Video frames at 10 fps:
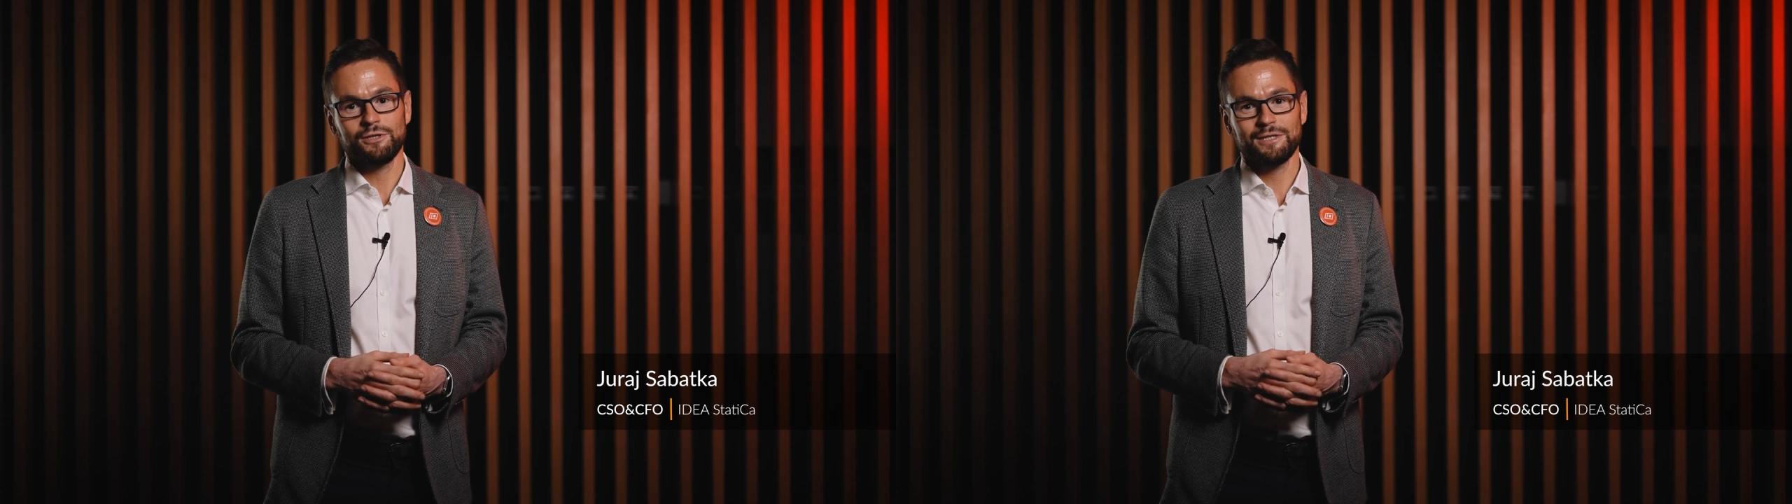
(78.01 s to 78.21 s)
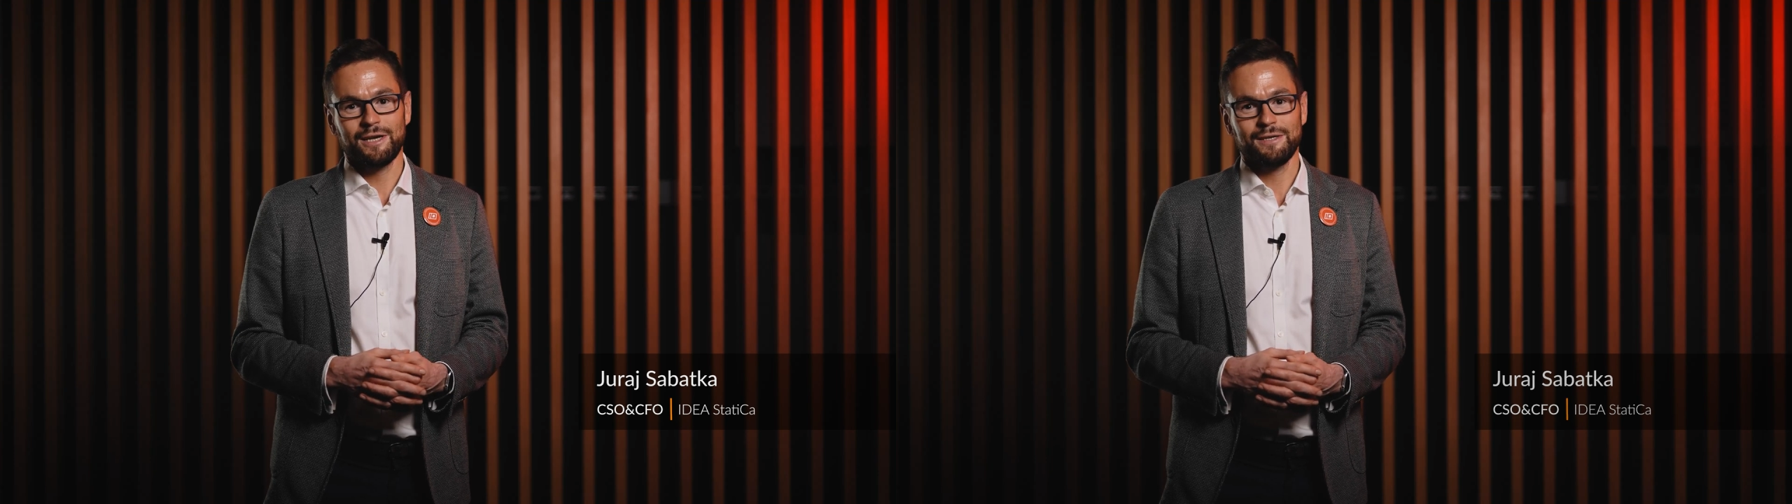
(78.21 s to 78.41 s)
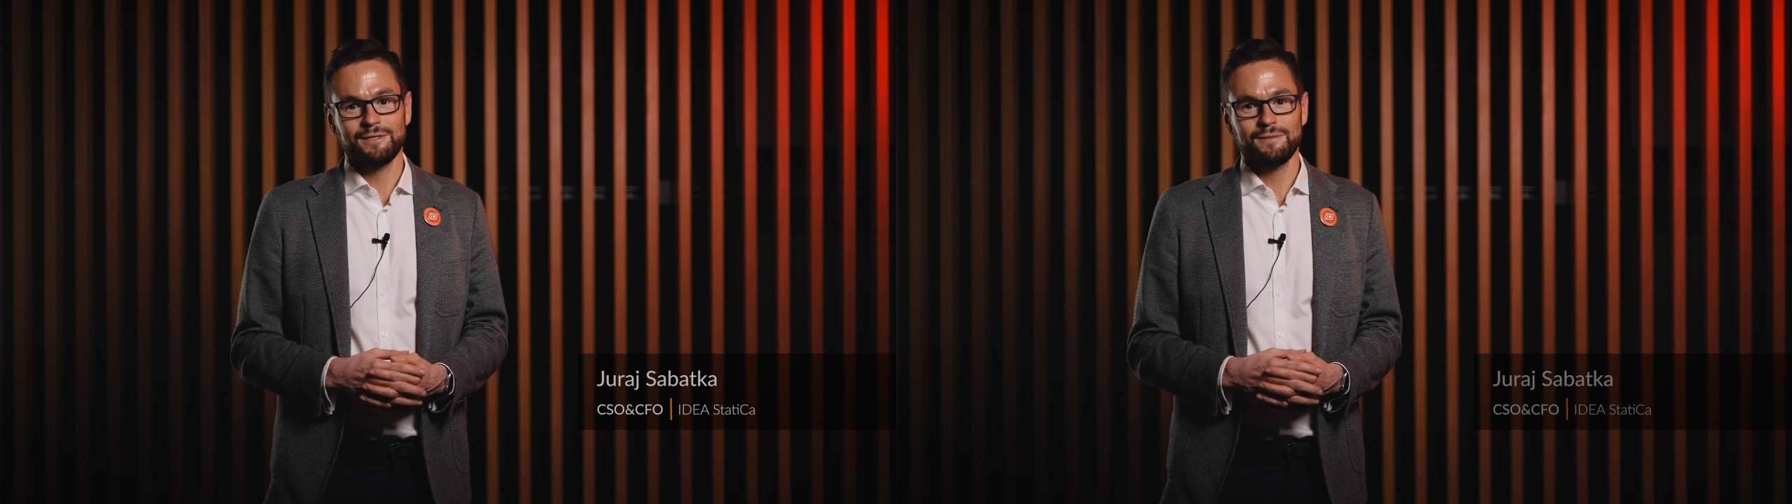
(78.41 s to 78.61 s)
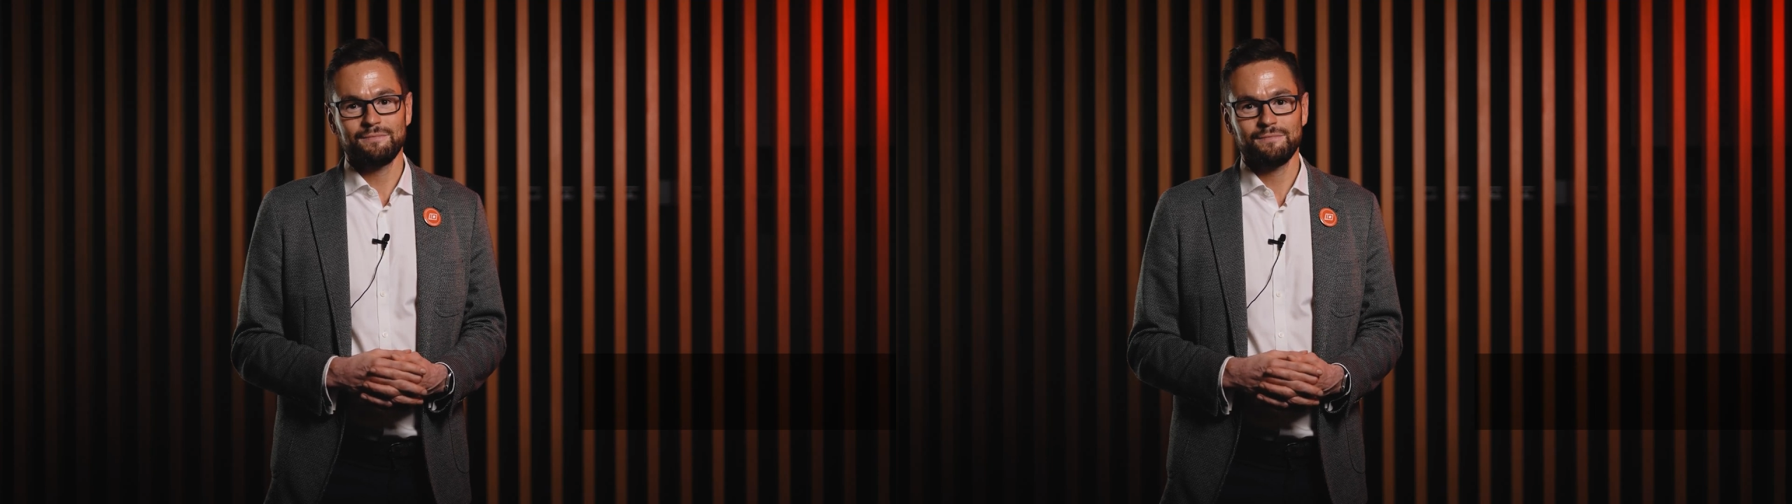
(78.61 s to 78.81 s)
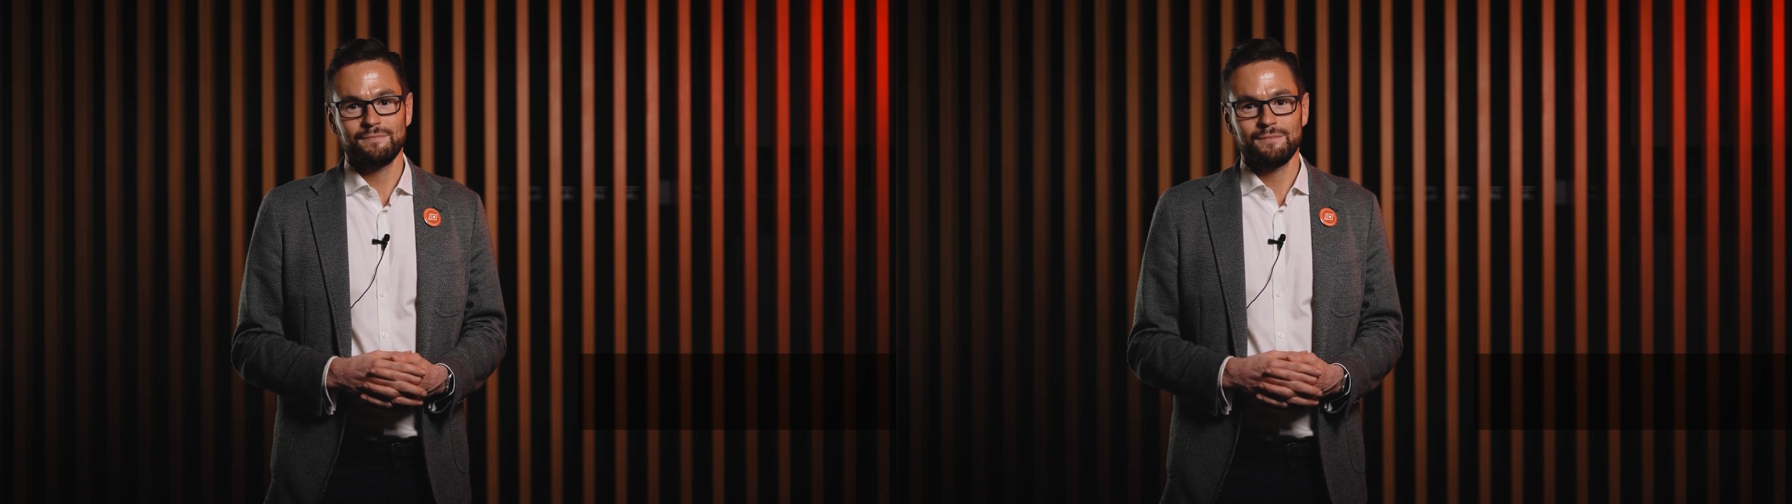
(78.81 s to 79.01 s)
designs.
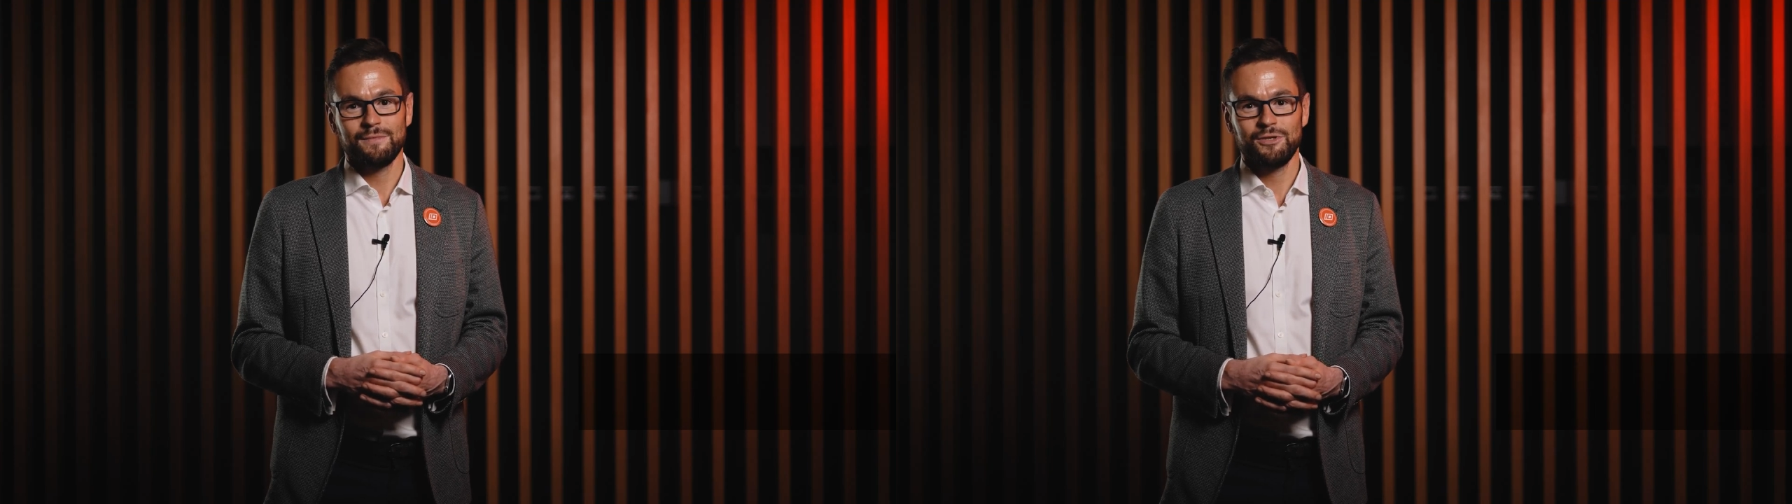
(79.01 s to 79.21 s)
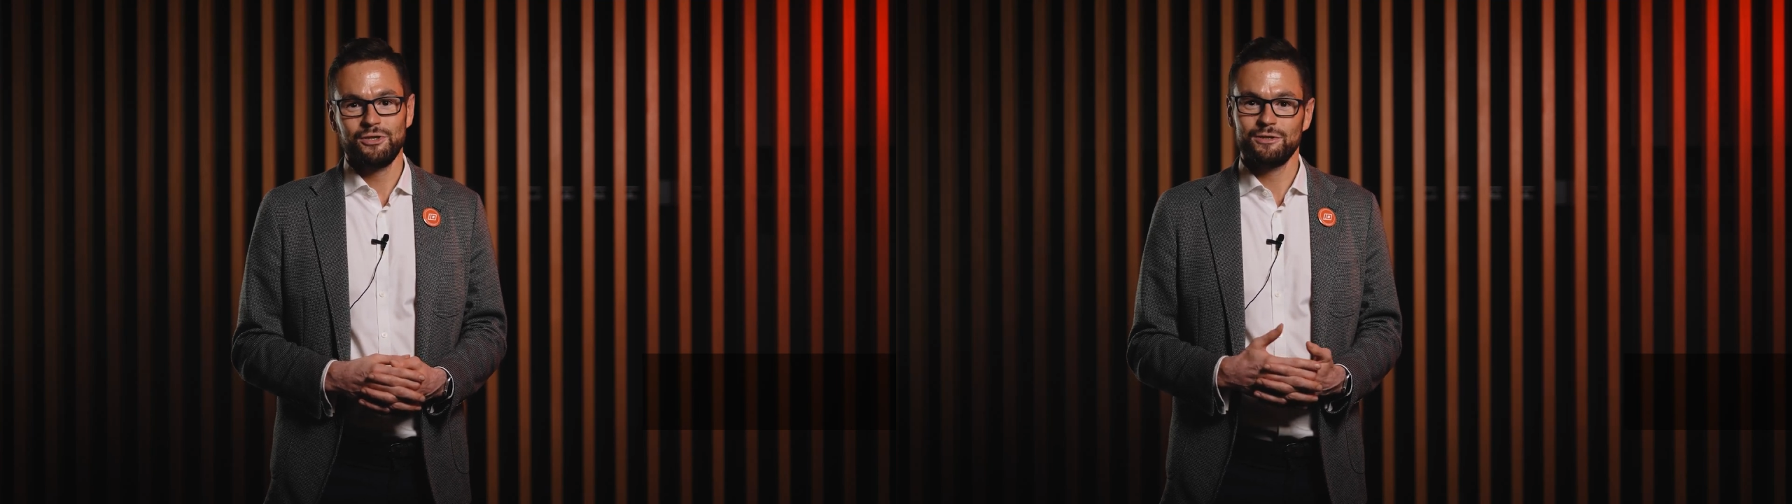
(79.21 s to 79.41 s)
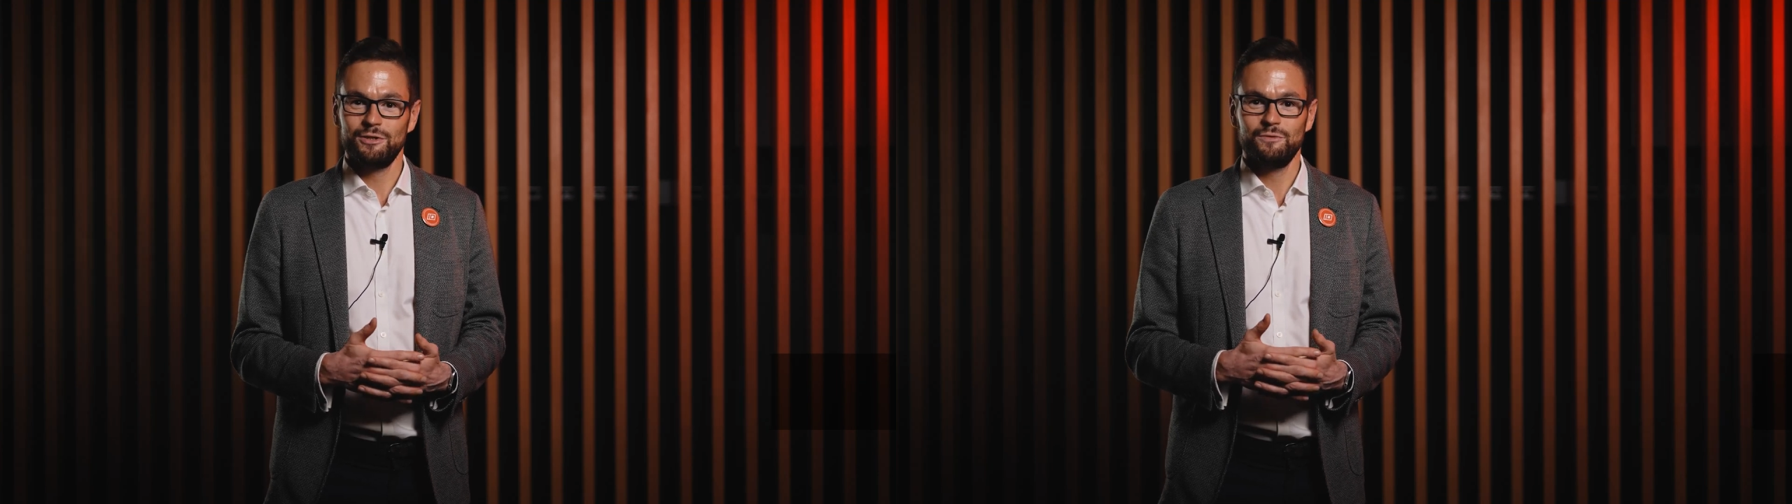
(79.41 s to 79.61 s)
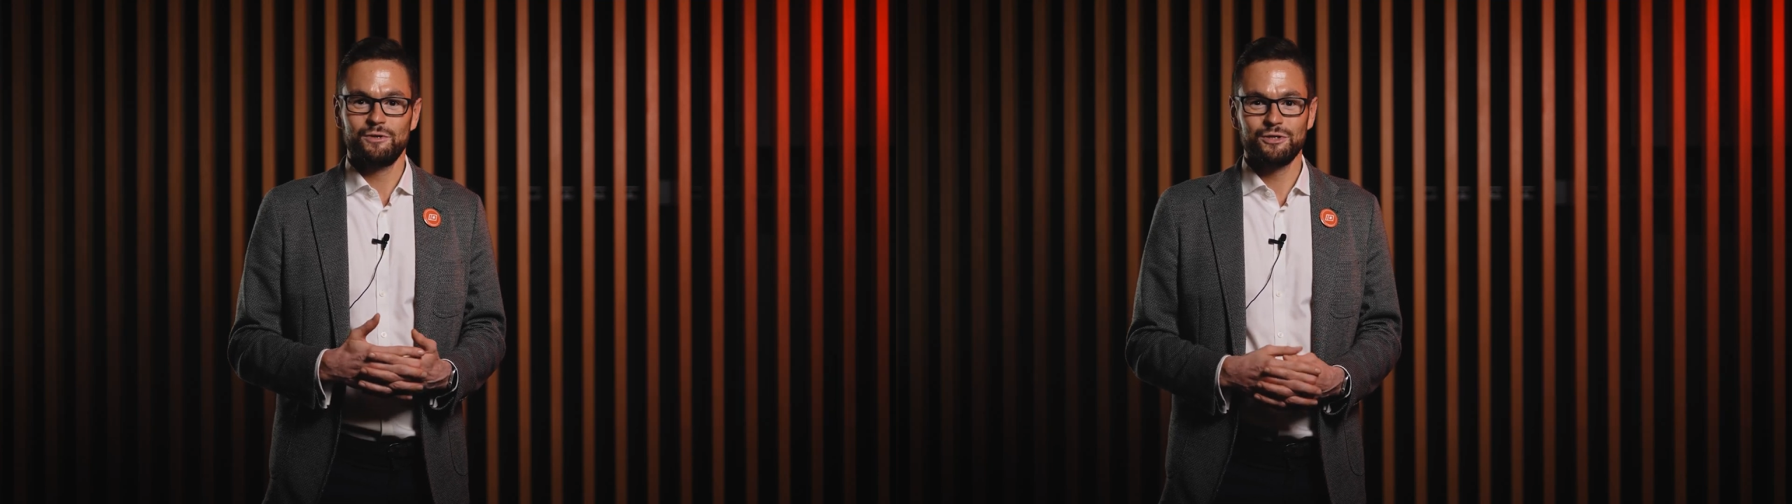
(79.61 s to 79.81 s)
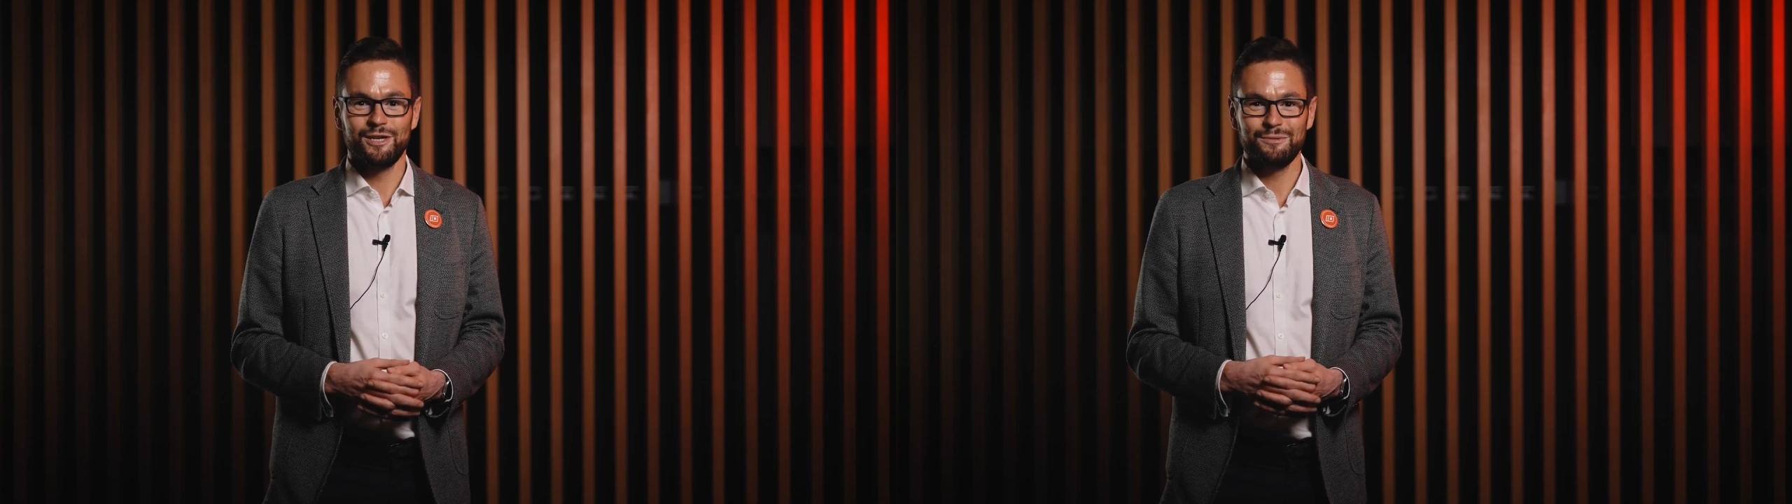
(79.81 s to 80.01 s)
Check the new
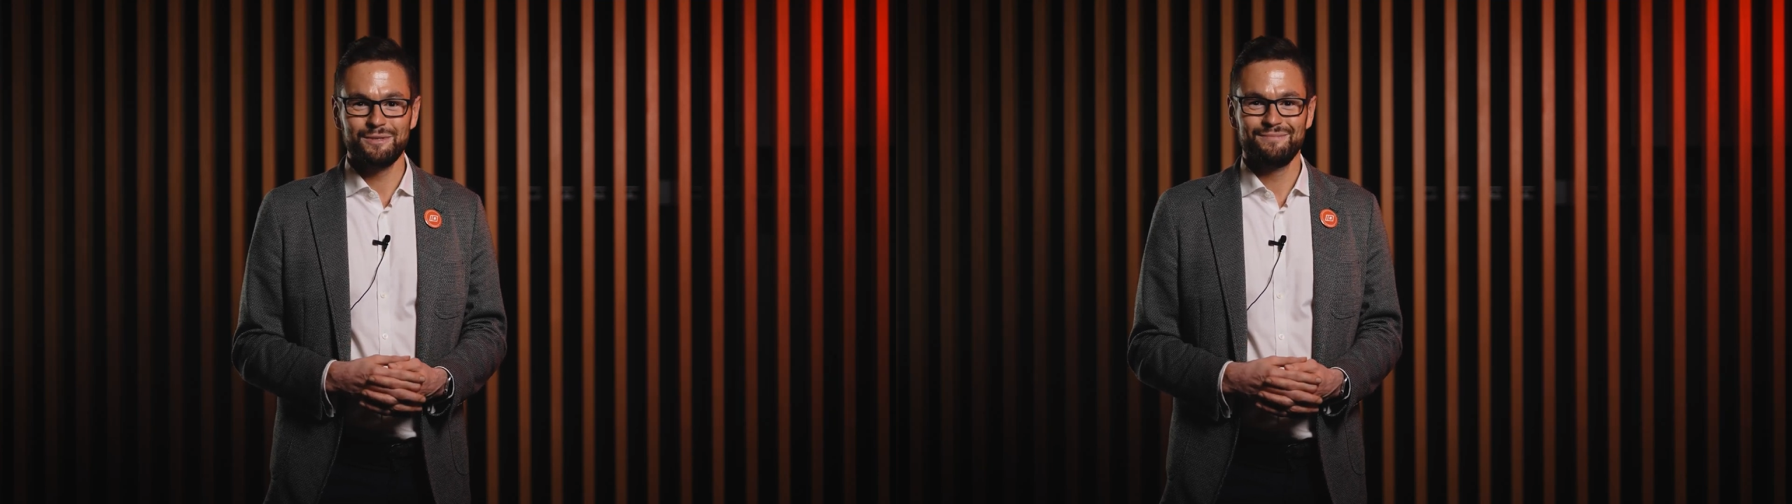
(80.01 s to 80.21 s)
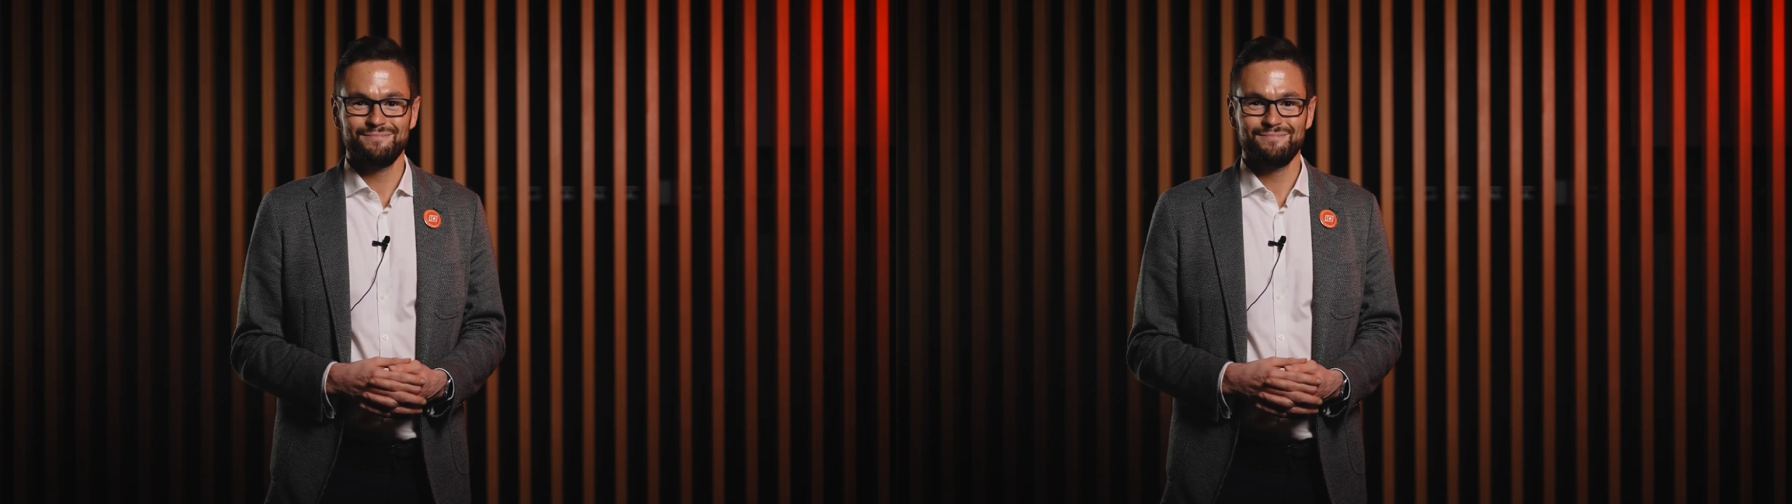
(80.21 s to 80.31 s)
version out.